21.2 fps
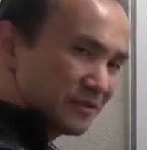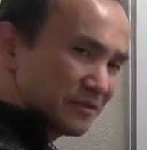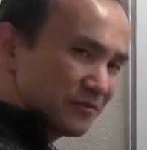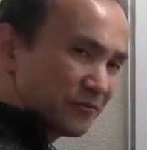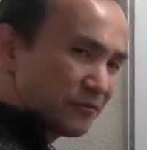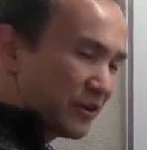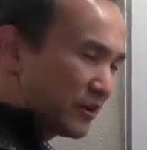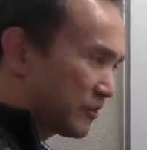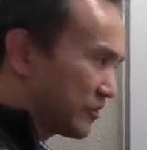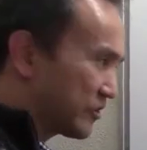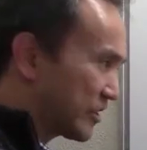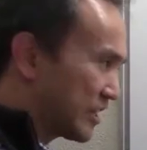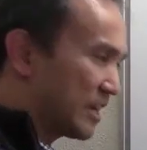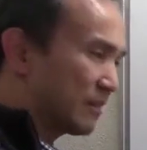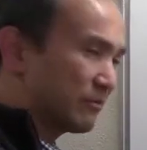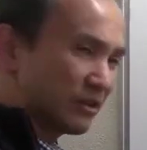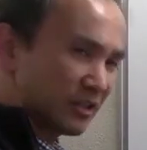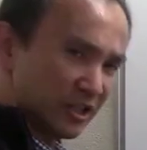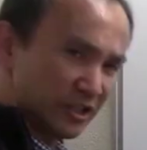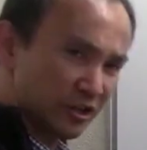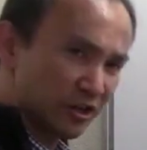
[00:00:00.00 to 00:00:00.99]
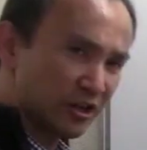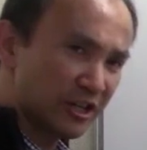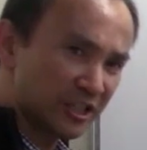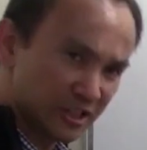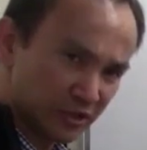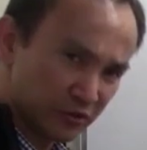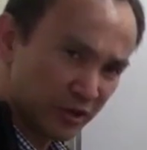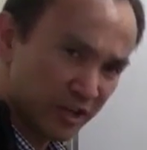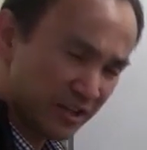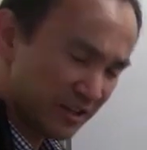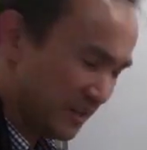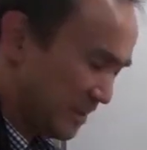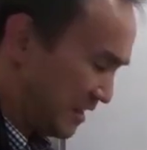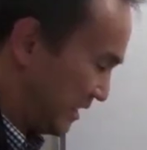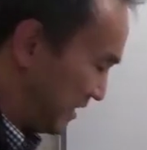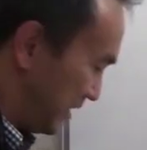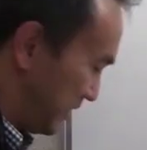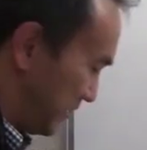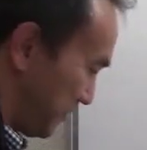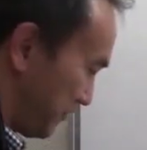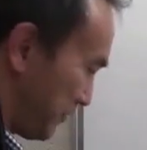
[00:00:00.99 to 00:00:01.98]
frequency of the guitar string
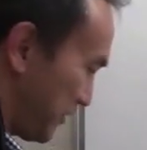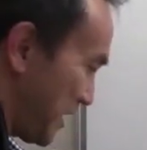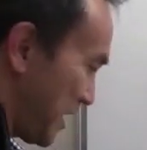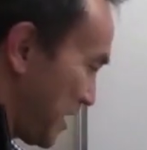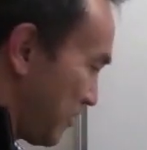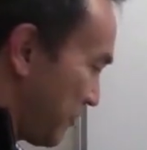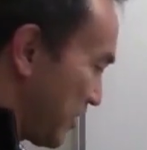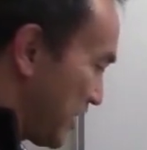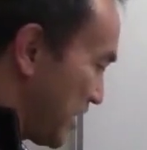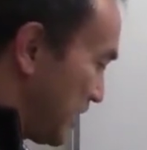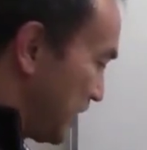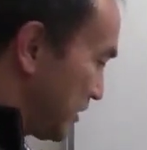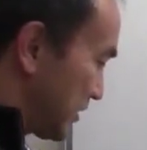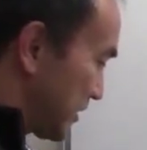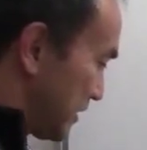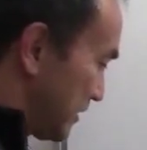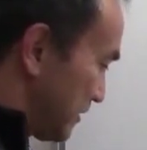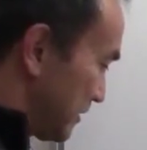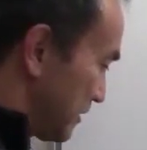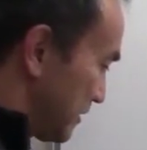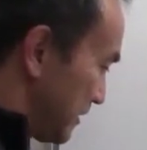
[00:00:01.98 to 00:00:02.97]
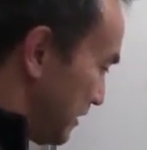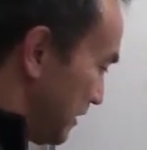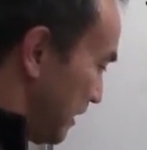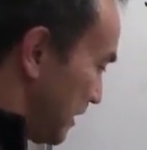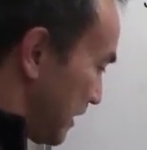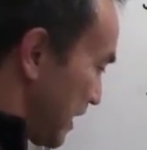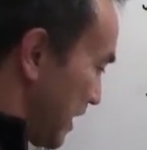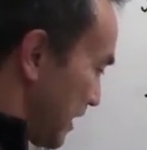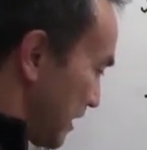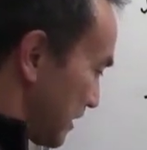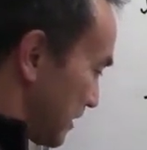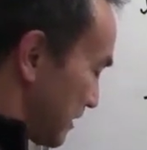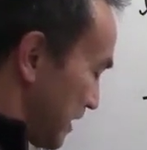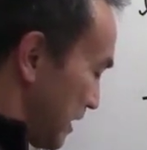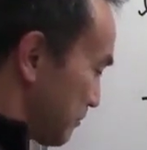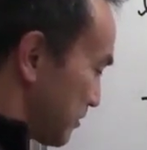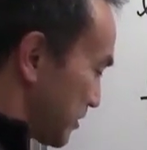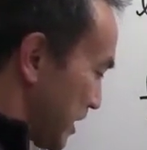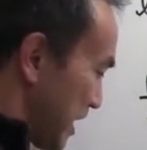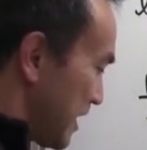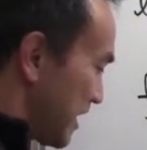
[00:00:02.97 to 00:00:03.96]
varies, again, I'm
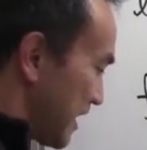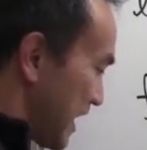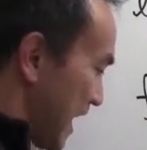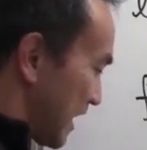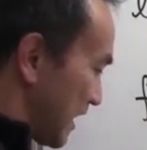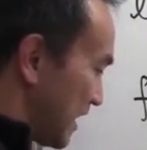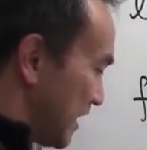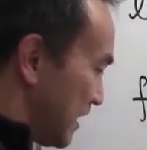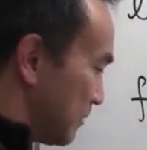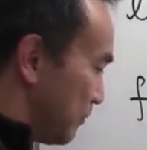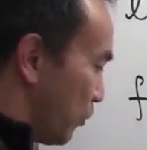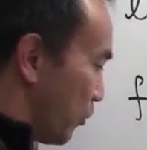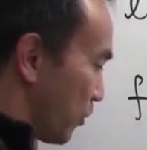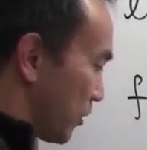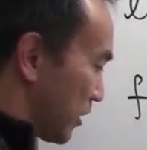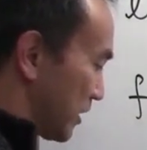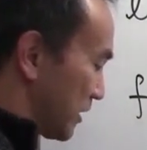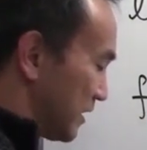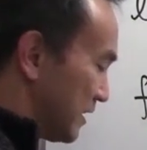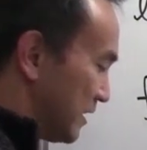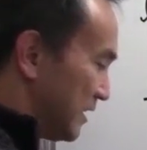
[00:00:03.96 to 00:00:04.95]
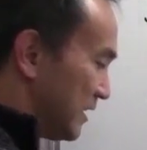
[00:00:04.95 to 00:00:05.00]
stating that in a more